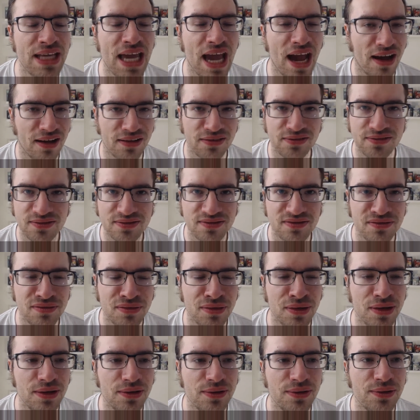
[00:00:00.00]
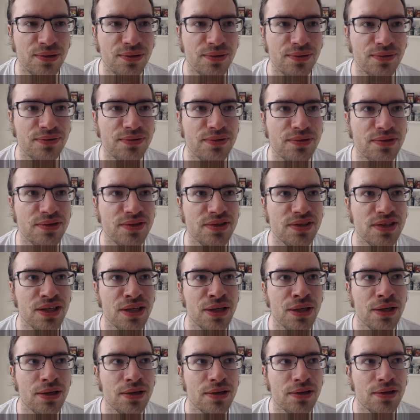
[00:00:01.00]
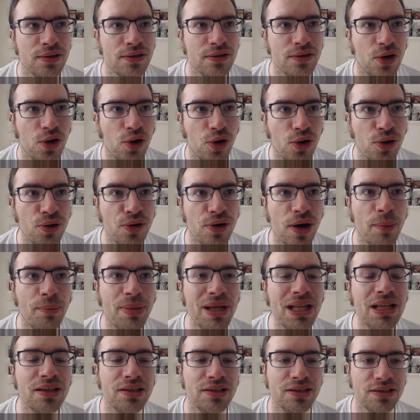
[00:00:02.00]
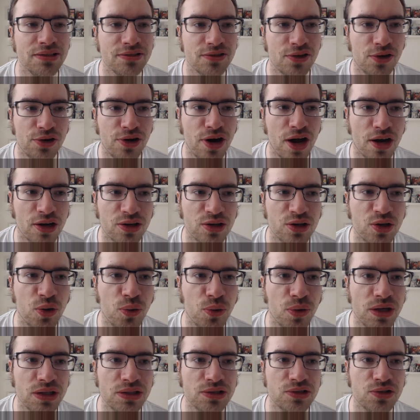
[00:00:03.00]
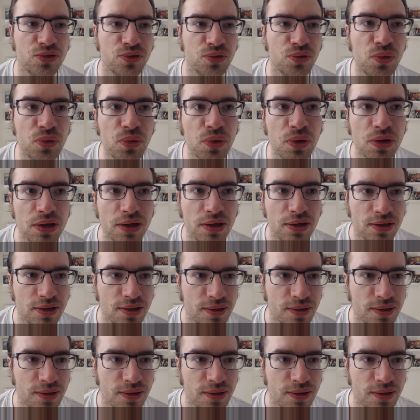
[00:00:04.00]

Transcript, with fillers: Yeah, the her abilities are not going to